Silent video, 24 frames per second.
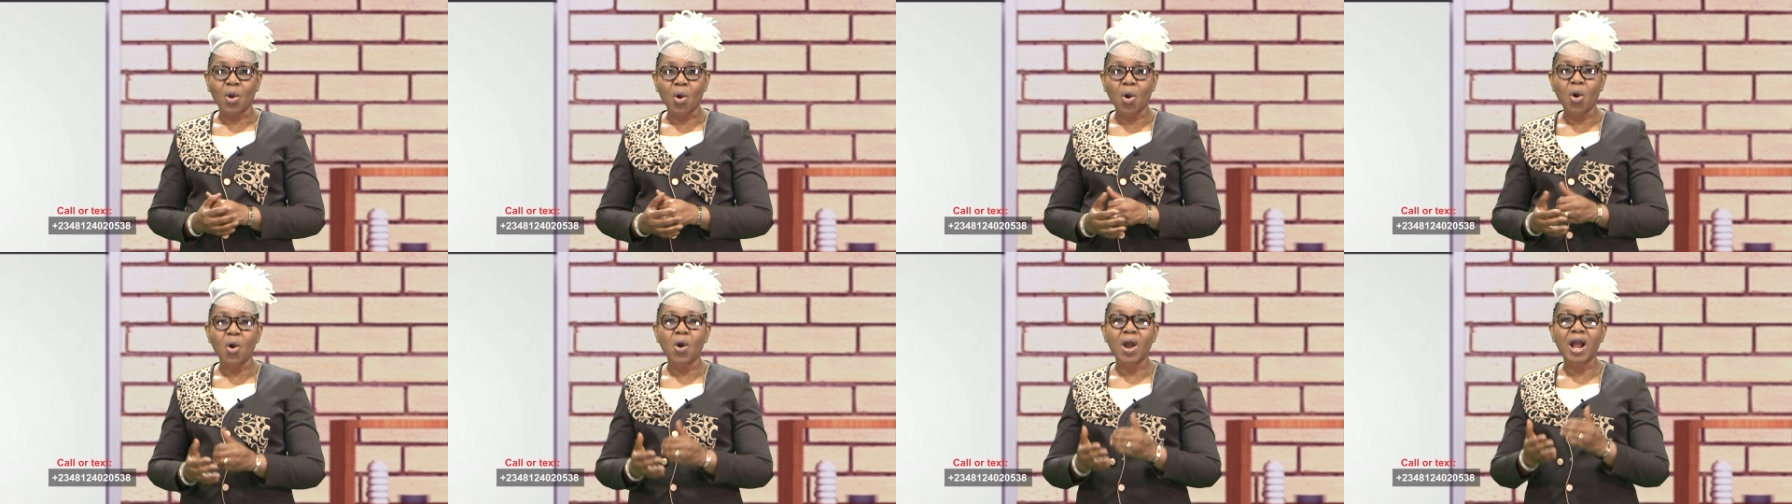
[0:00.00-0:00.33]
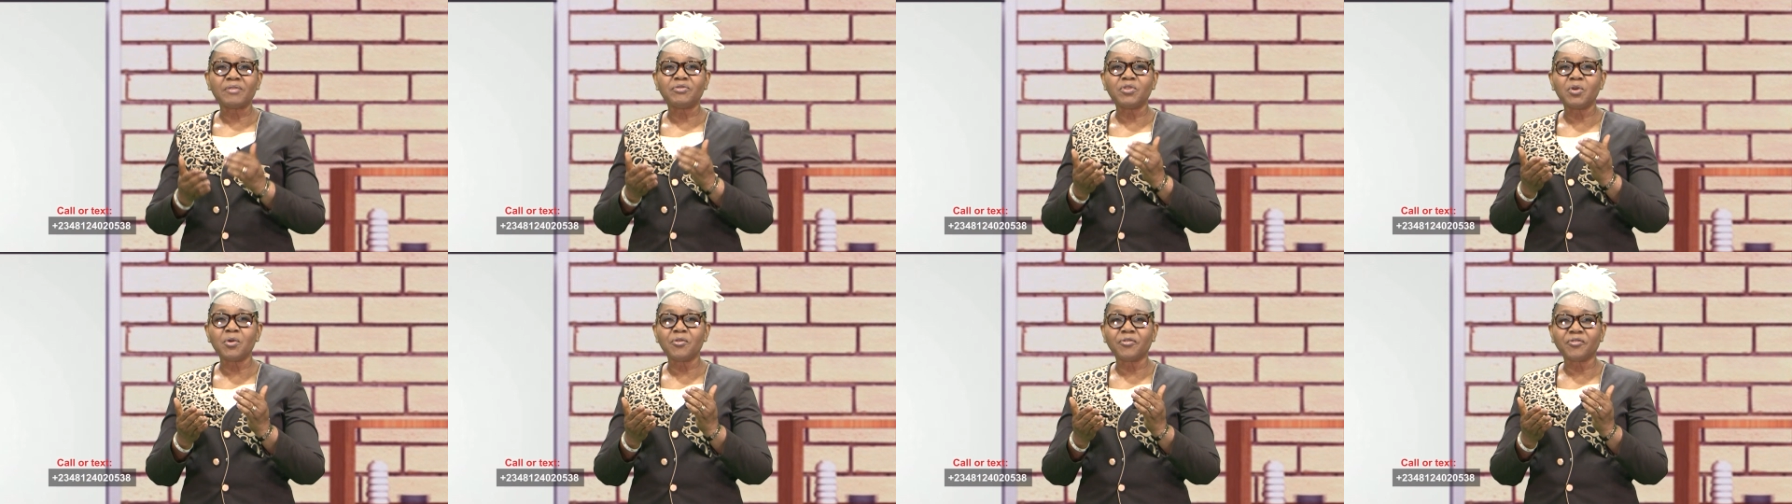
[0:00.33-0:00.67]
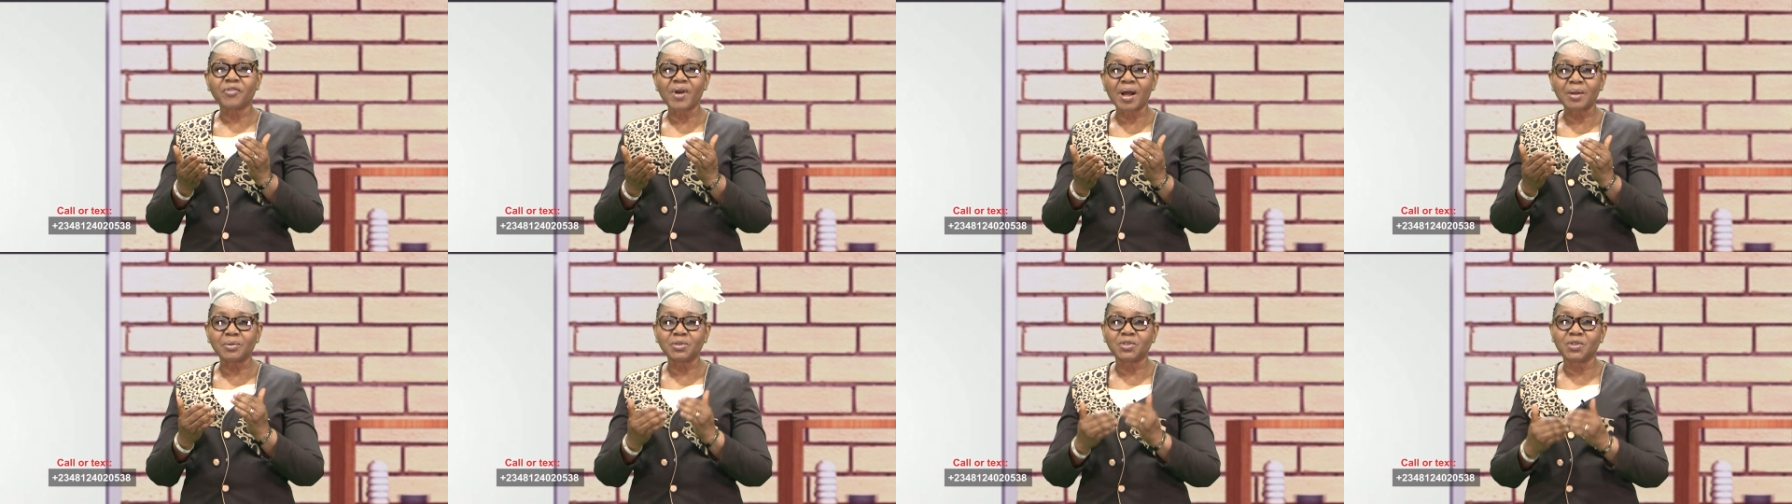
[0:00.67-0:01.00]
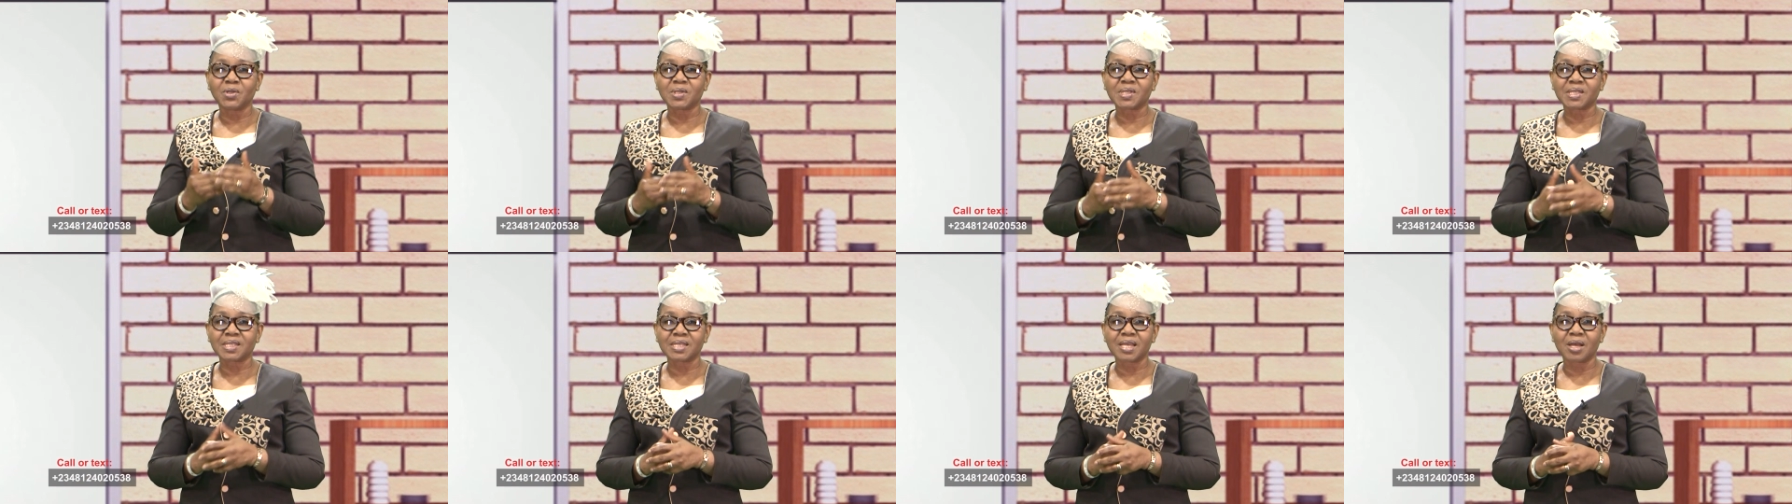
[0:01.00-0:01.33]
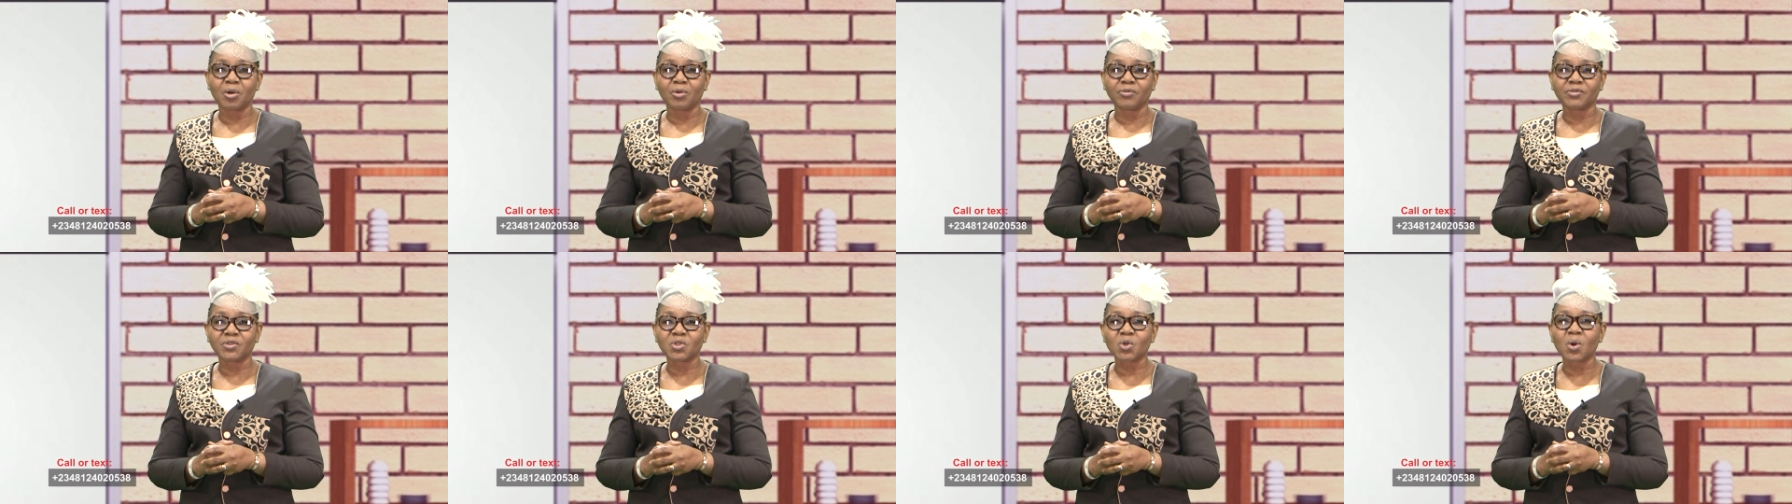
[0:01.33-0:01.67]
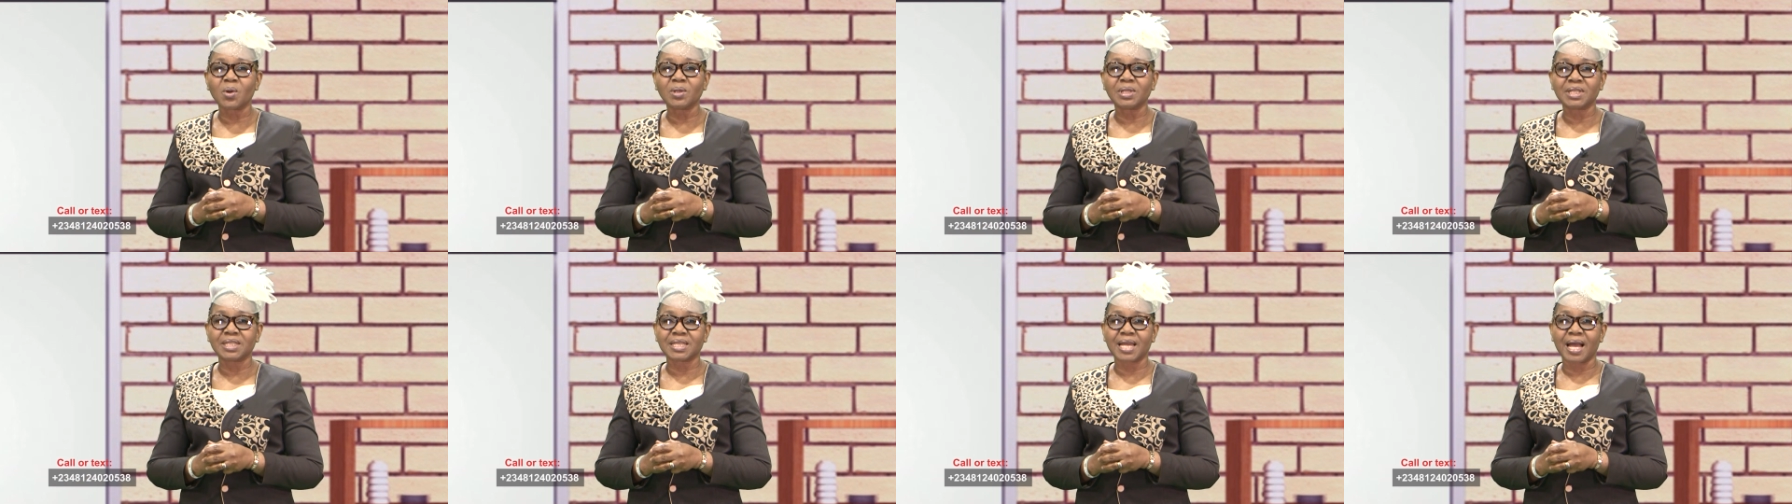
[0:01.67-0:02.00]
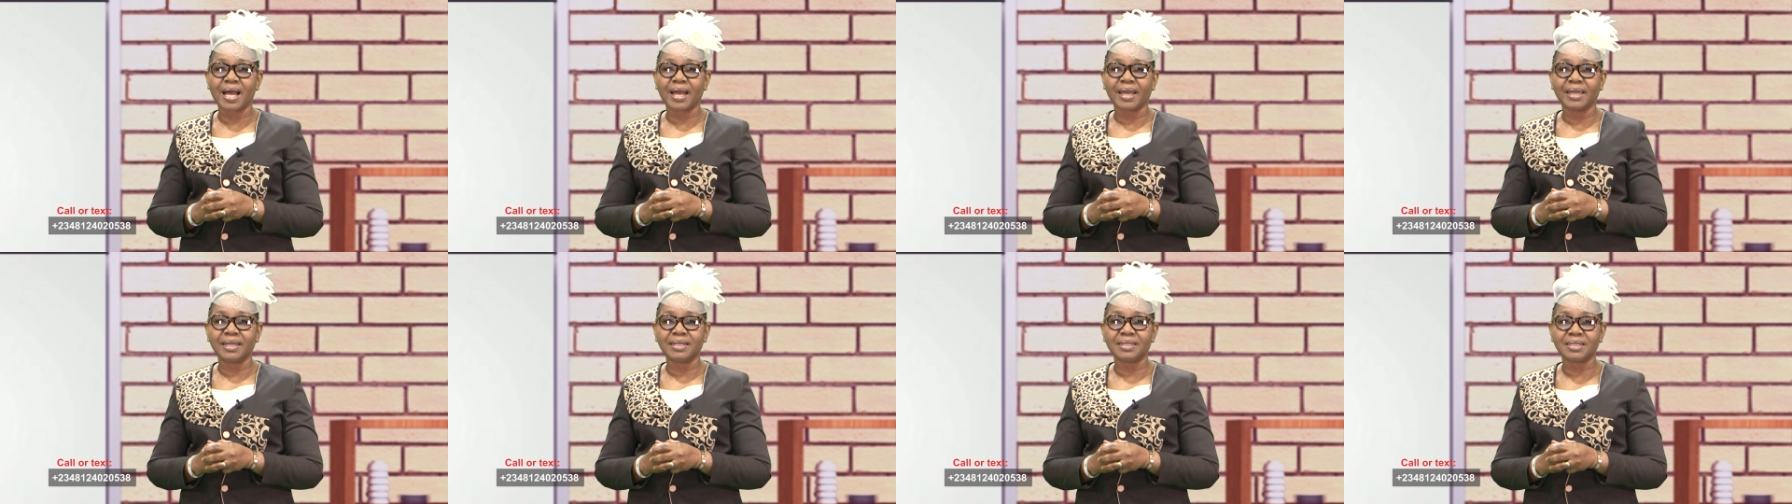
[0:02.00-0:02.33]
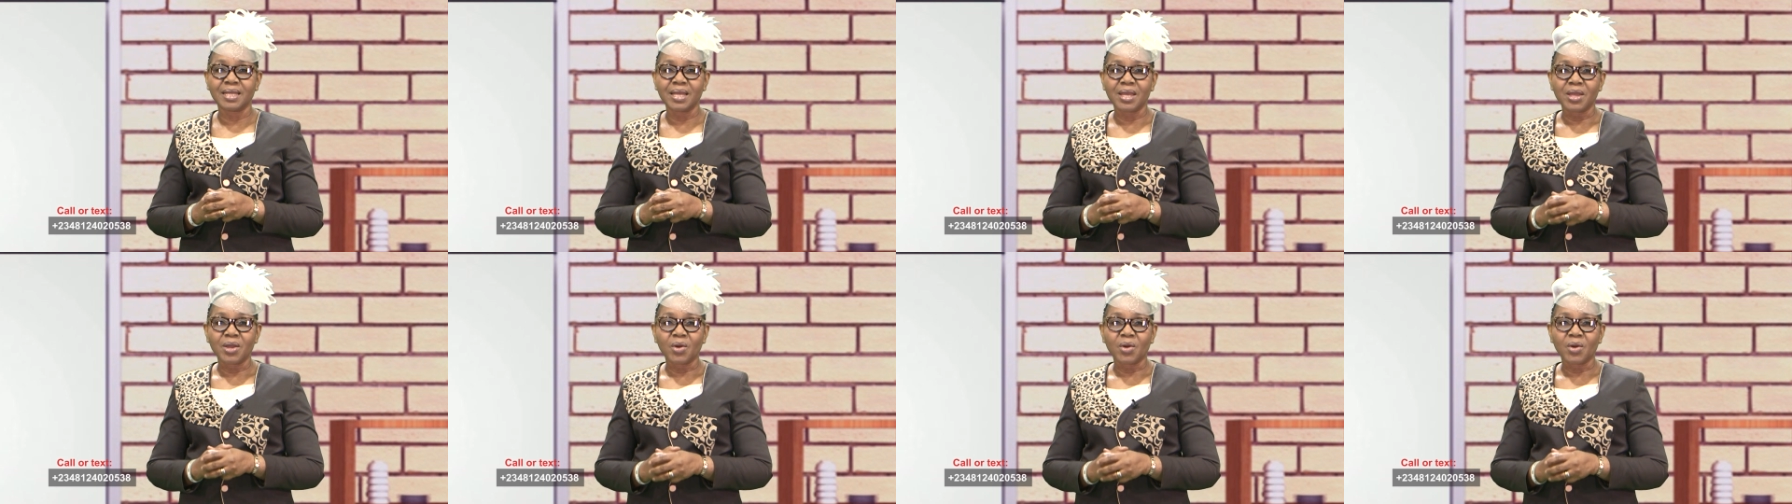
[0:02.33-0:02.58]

Or have you found yourself tongue-tied